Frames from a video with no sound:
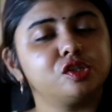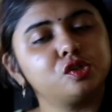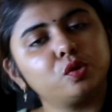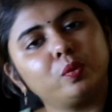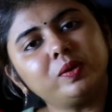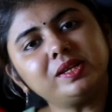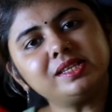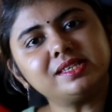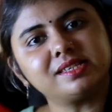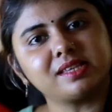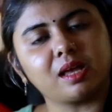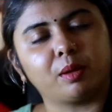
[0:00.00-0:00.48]

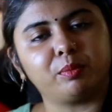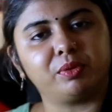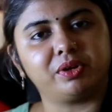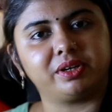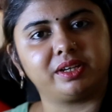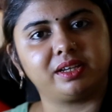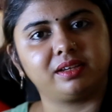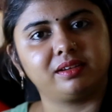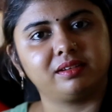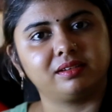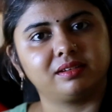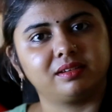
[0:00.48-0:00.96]
So in
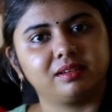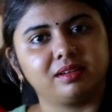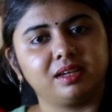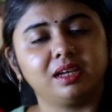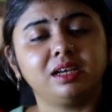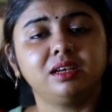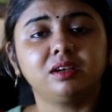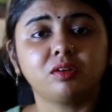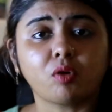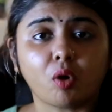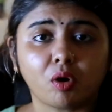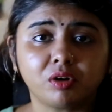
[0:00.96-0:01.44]
summary,
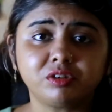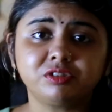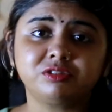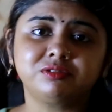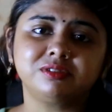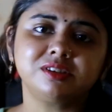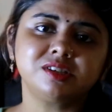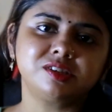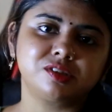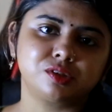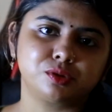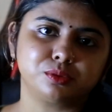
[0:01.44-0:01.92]
in
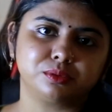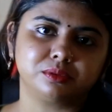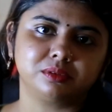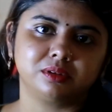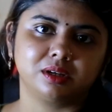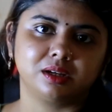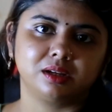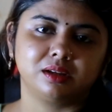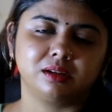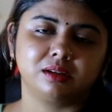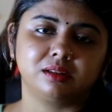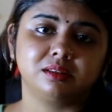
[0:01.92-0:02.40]
contrast
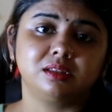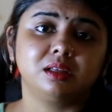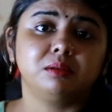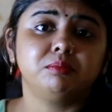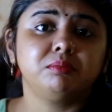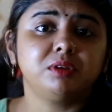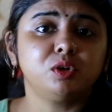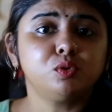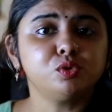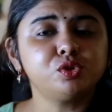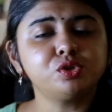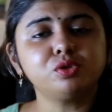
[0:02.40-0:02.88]
to the
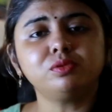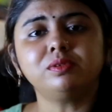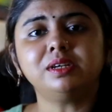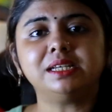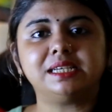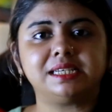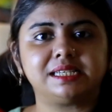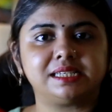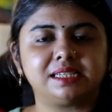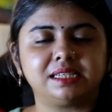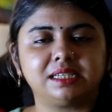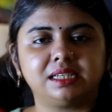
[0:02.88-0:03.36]

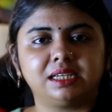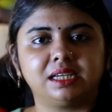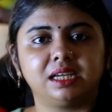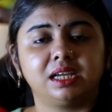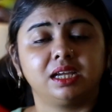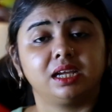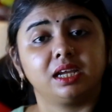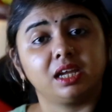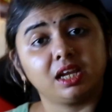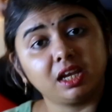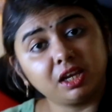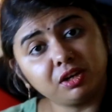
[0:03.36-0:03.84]

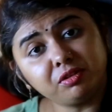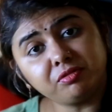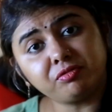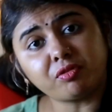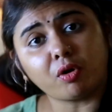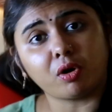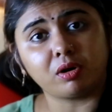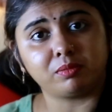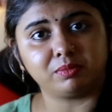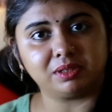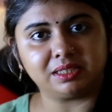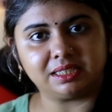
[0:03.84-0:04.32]
mutuality,
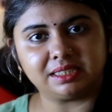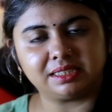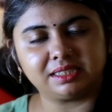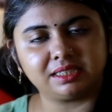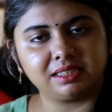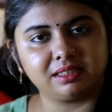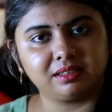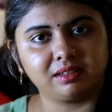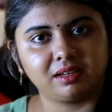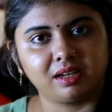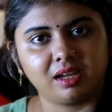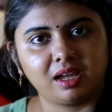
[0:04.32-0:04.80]

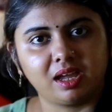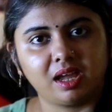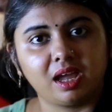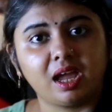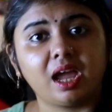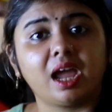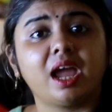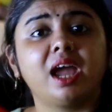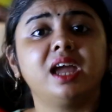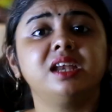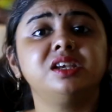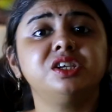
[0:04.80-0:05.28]
informality,
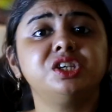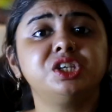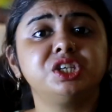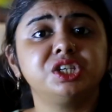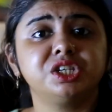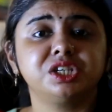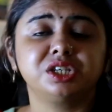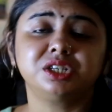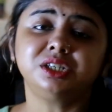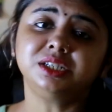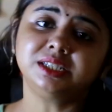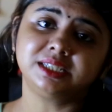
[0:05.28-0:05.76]
and
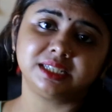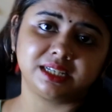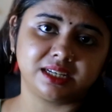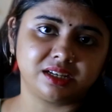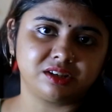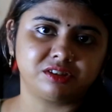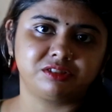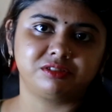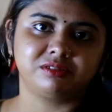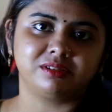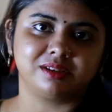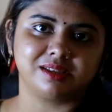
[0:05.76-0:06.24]
shared
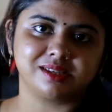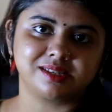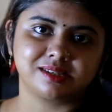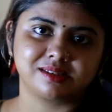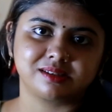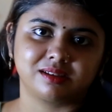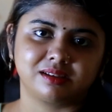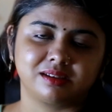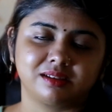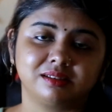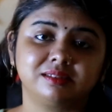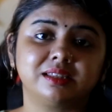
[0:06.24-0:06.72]

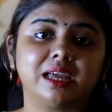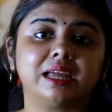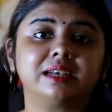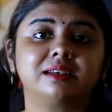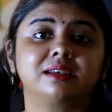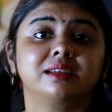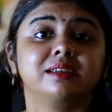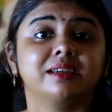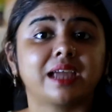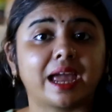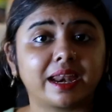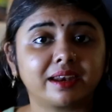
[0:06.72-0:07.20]
interest
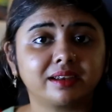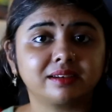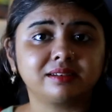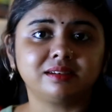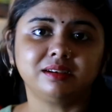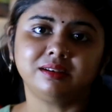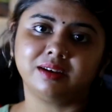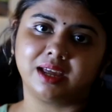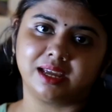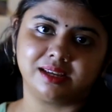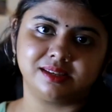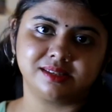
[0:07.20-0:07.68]
that
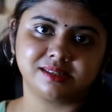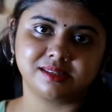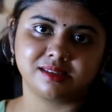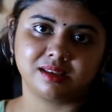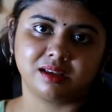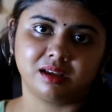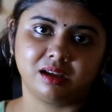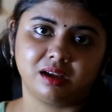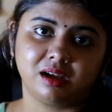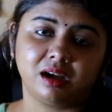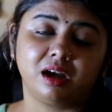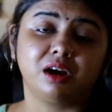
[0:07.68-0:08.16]

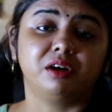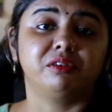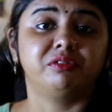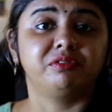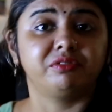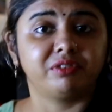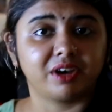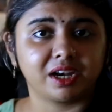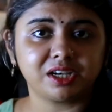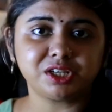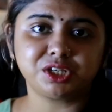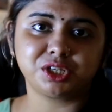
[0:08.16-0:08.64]
characterize a
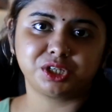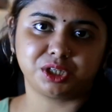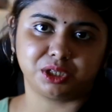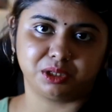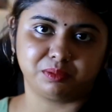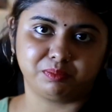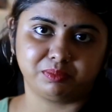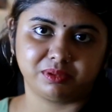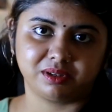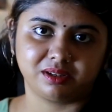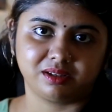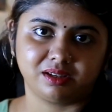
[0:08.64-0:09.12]

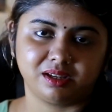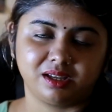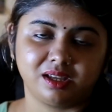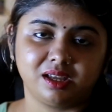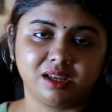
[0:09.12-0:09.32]
friendship,